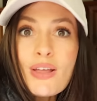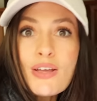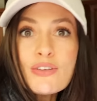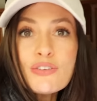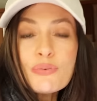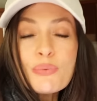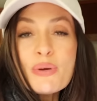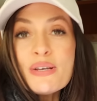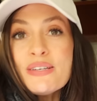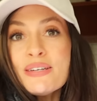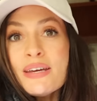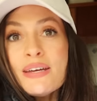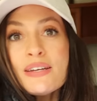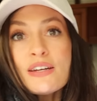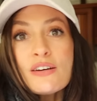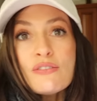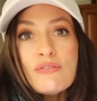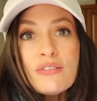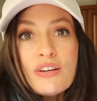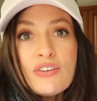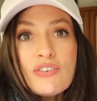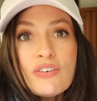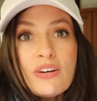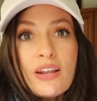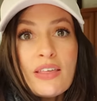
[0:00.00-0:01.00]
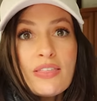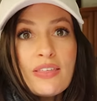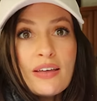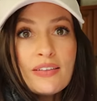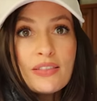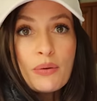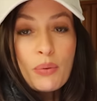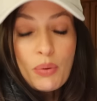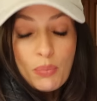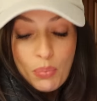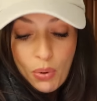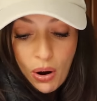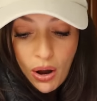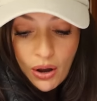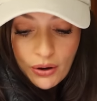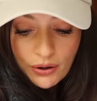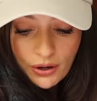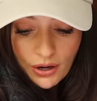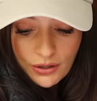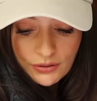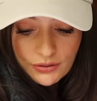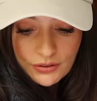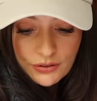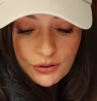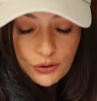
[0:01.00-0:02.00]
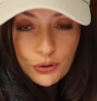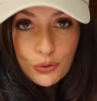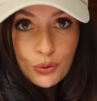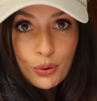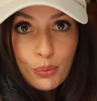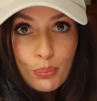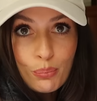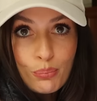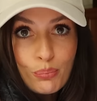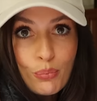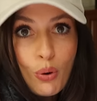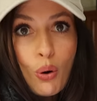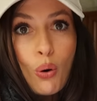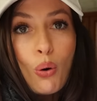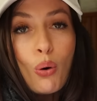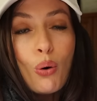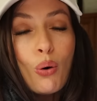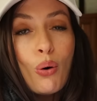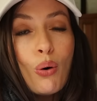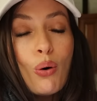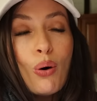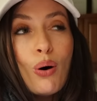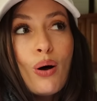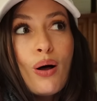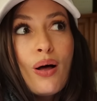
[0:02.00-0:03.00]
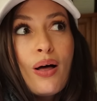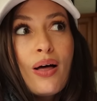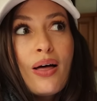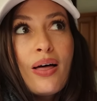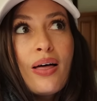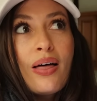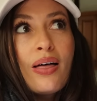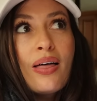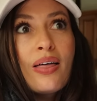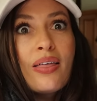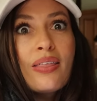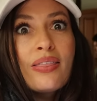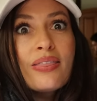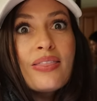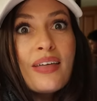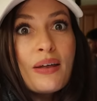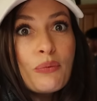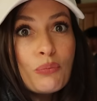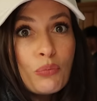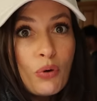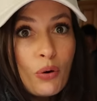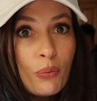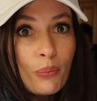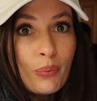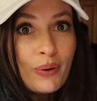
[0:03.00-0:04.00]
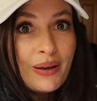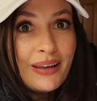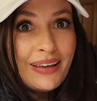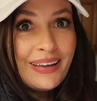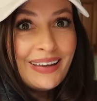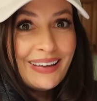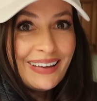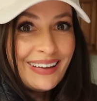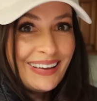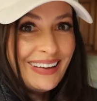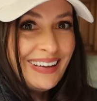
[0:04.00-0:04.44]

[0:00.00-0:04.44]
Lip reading: So we did originally think that we were going to do more than what we...